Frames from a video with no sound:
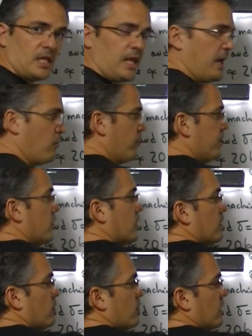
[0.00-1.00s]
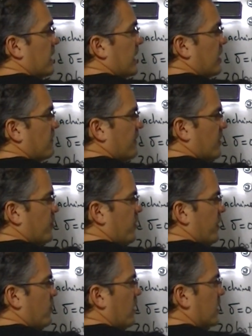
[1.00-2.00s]
and we know that we want an alpha of
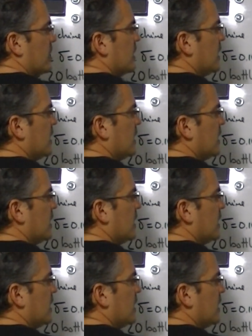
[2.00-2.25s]
0.1.